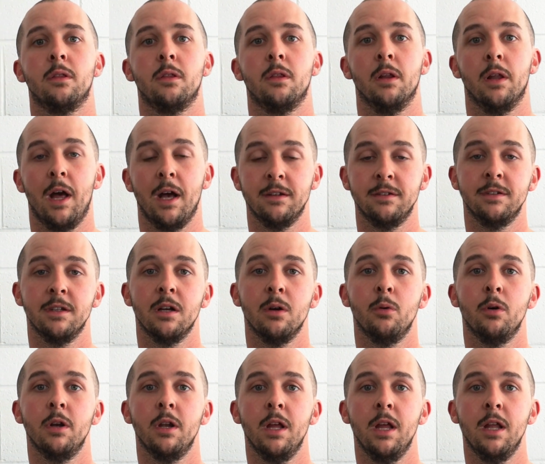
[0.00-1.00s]
The last thing I
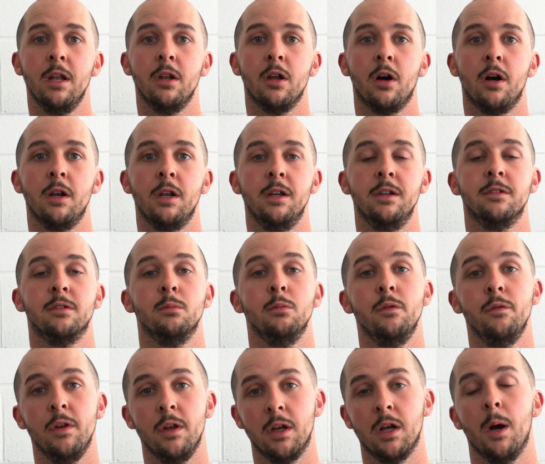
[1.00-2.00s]
want to end on is the
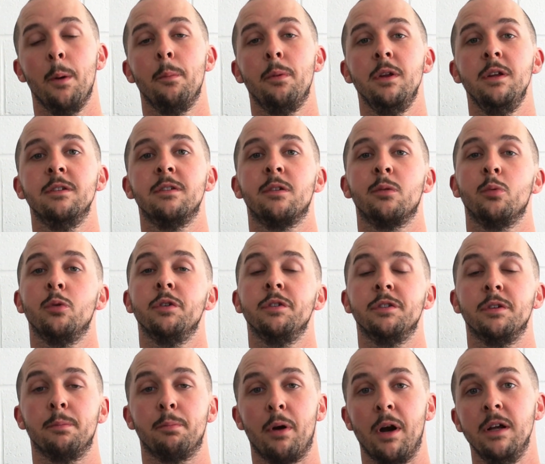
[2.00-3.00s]
moving companies, as well
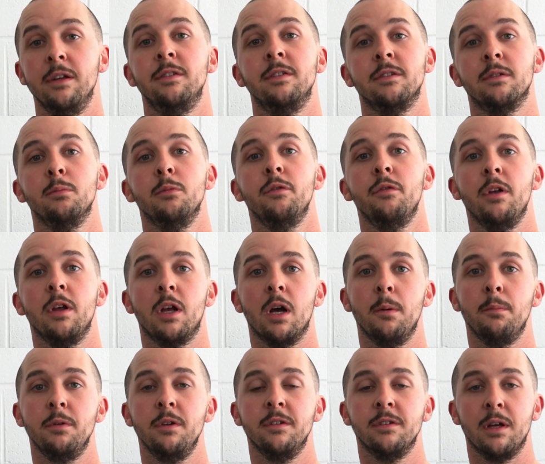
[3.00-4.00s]
as the prices of moving
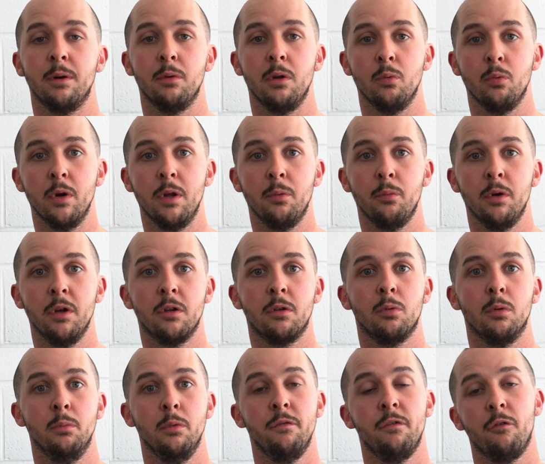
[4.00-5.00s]
companies that we went with
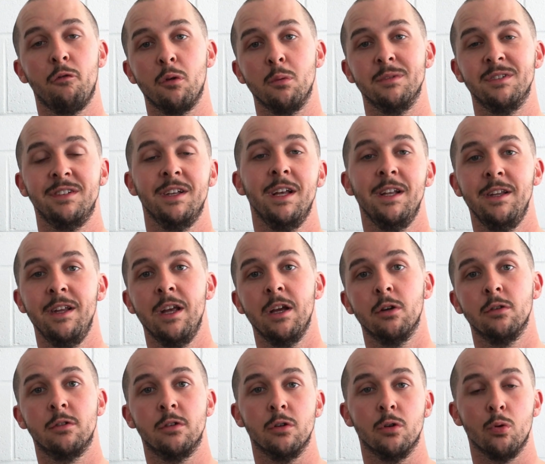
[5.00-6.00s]
when moving from San
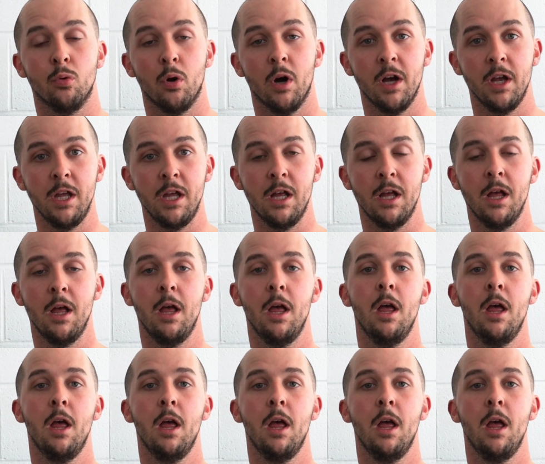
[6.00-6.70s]
Diego to Hawaii.